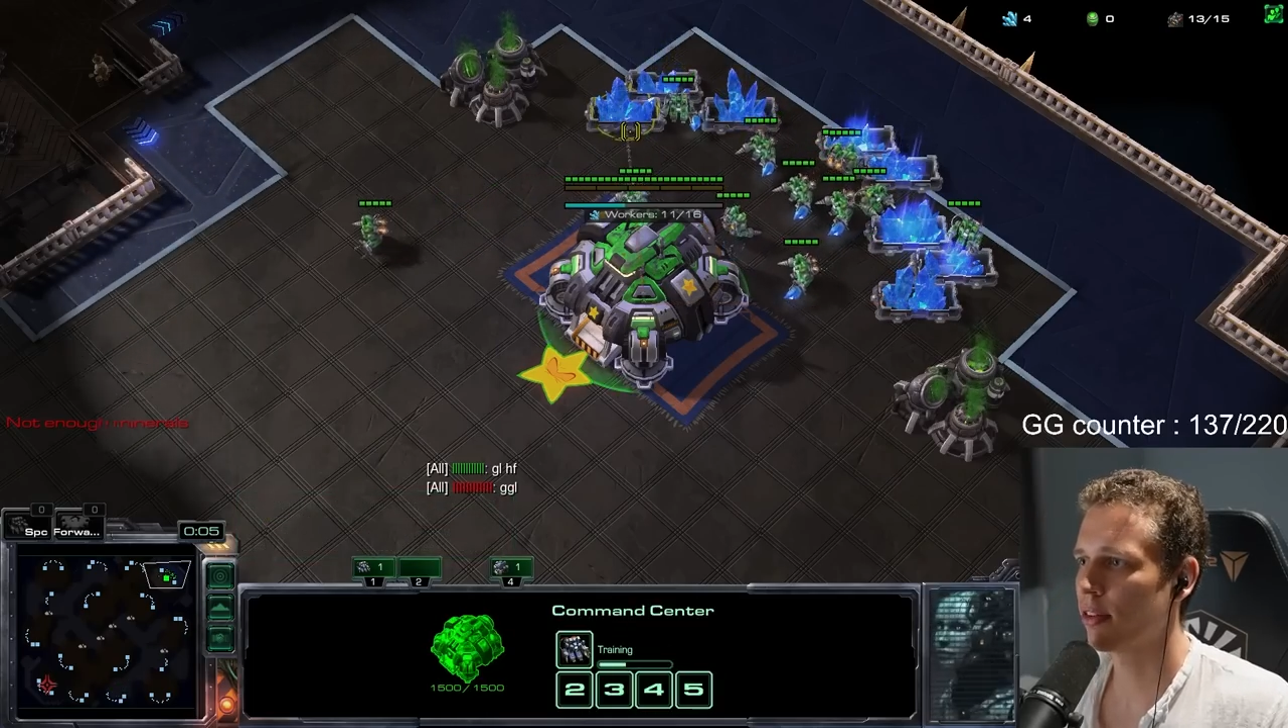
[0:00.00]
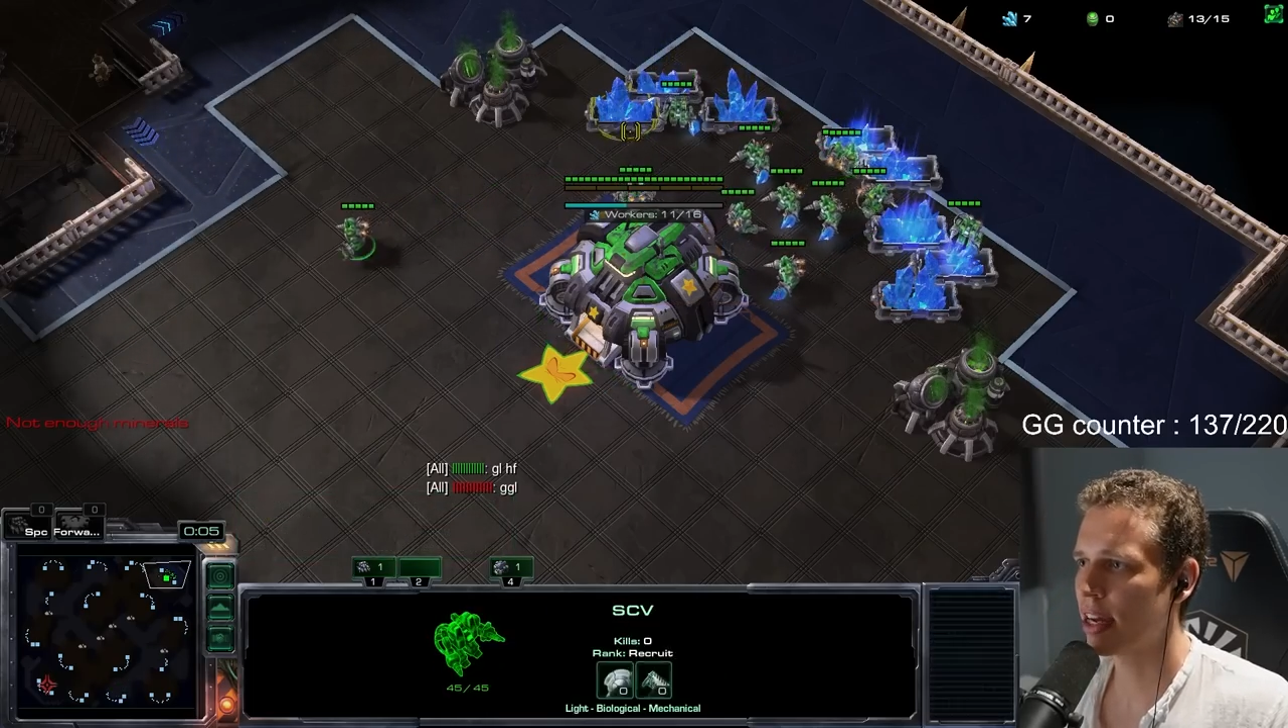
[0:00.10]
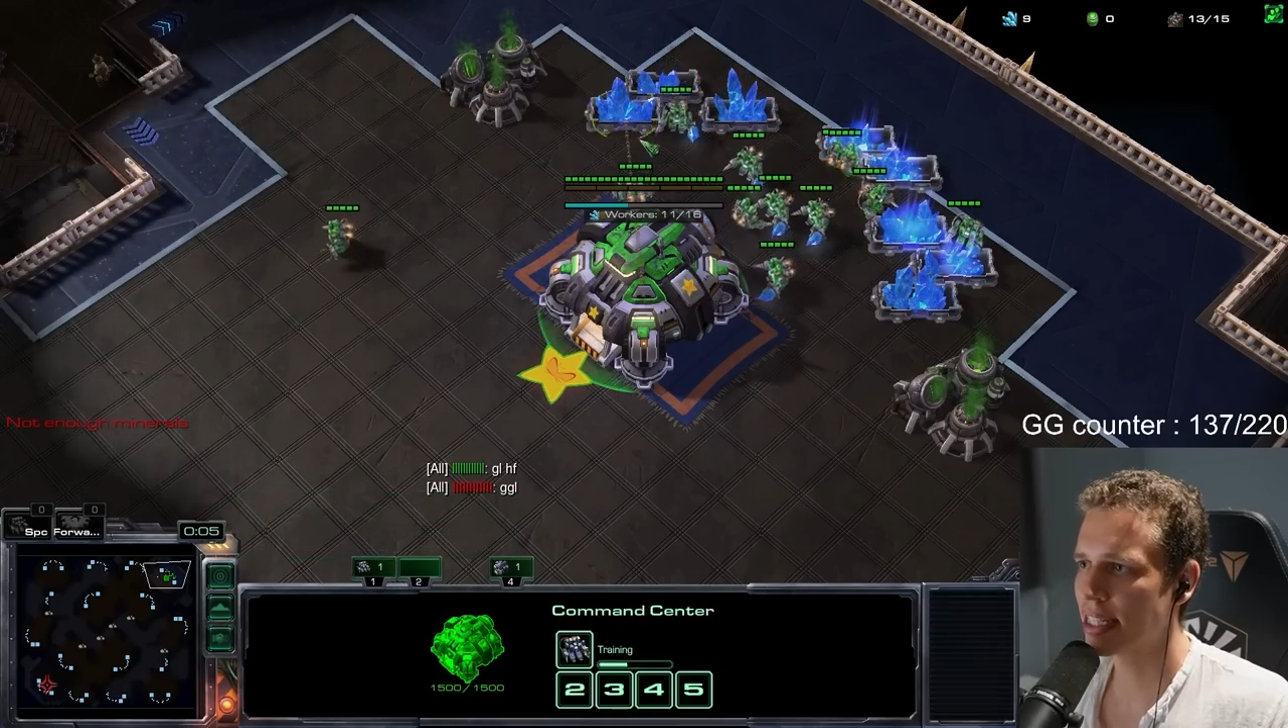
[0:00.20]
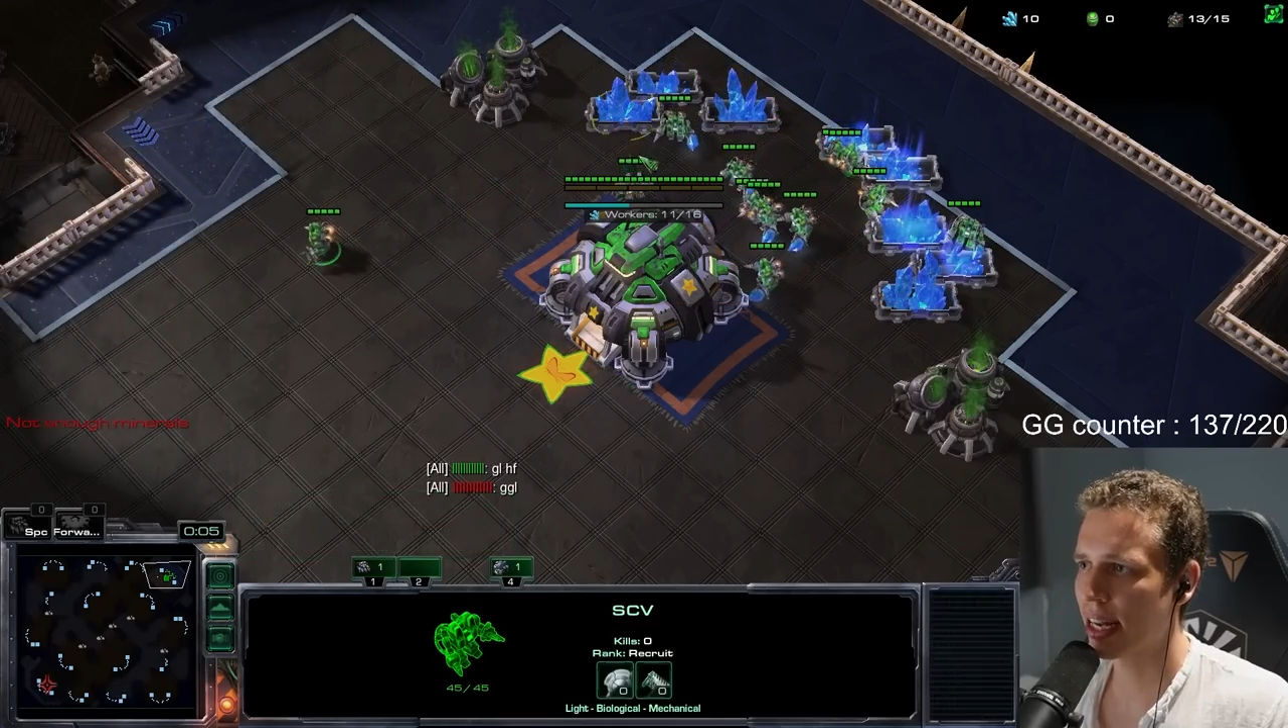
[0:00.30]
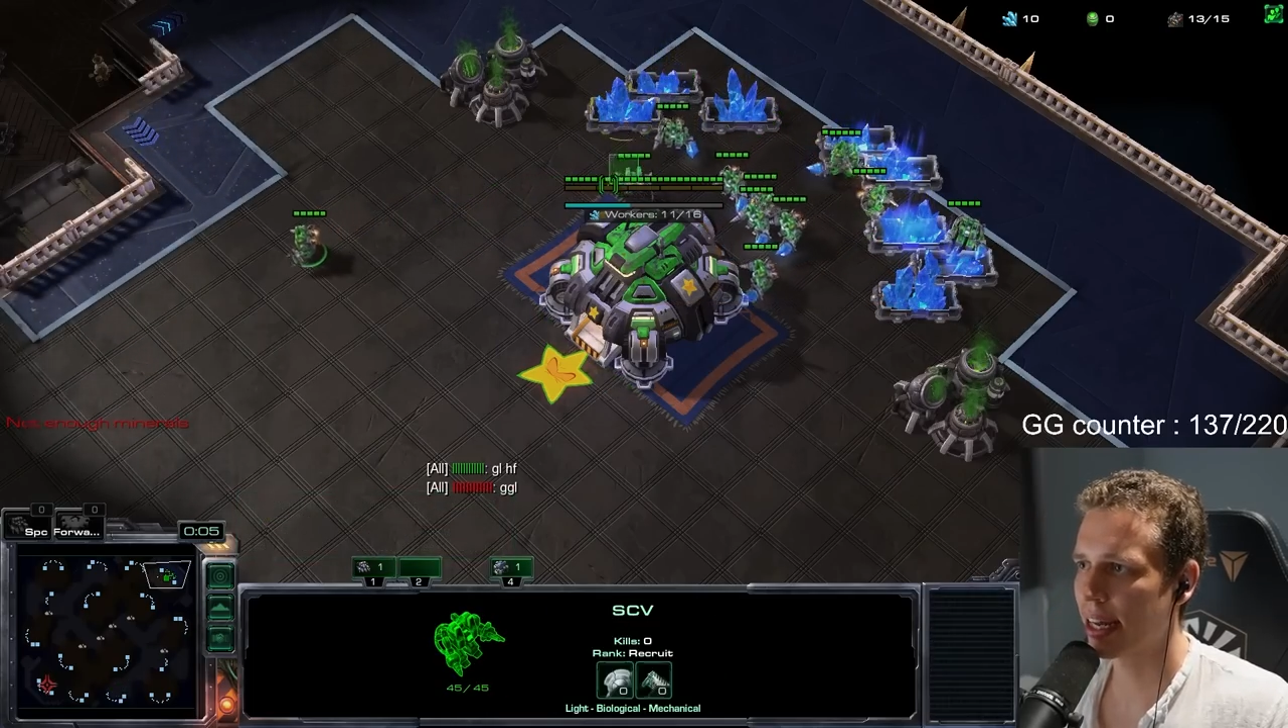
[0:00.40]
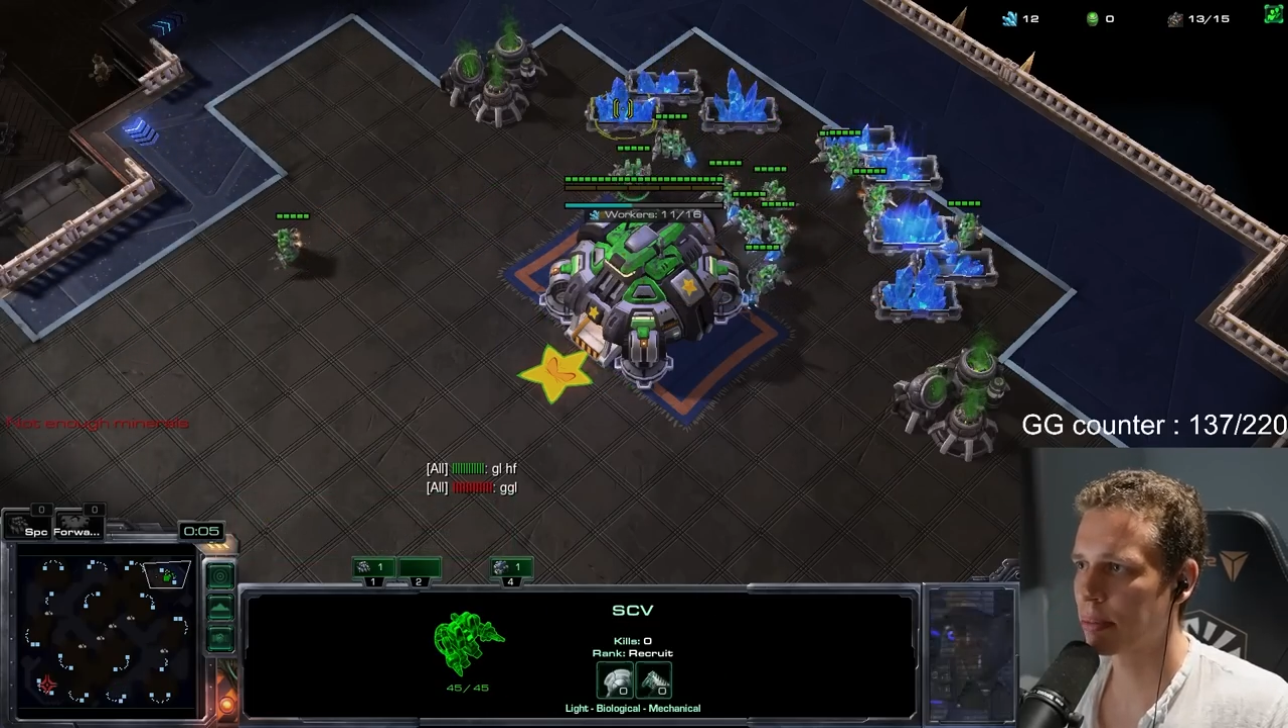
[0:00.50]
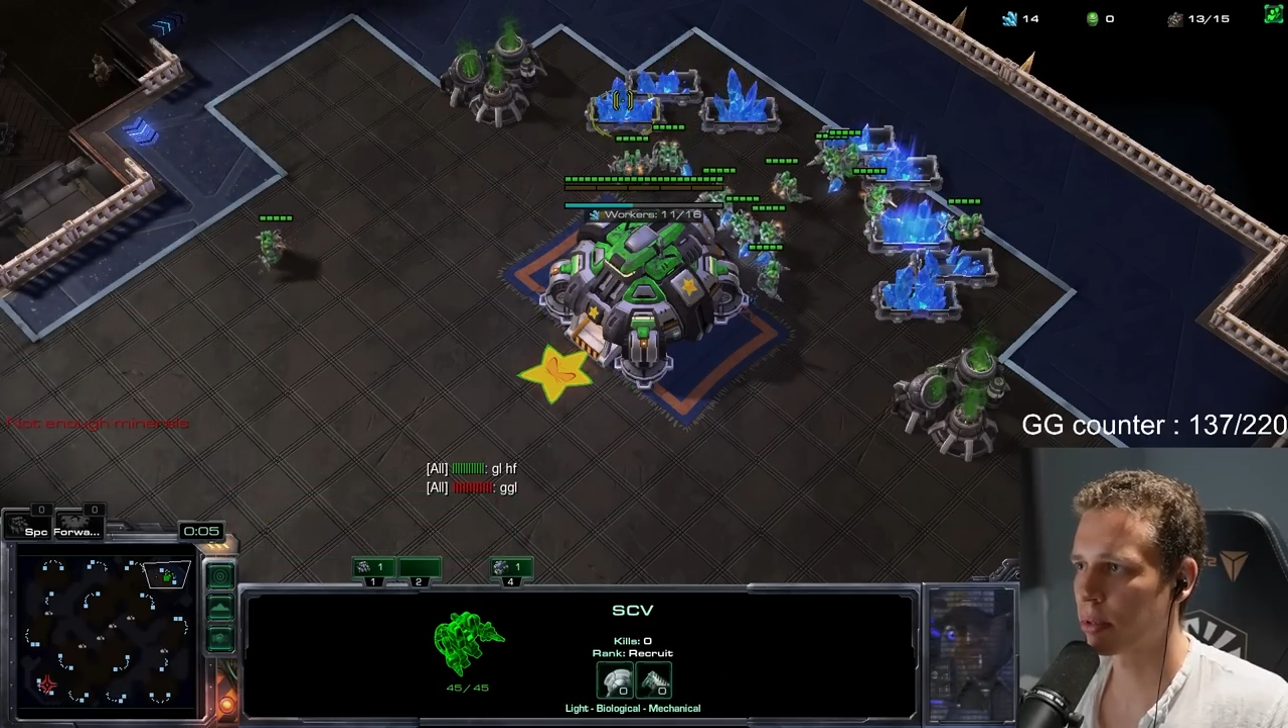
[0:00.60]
race I like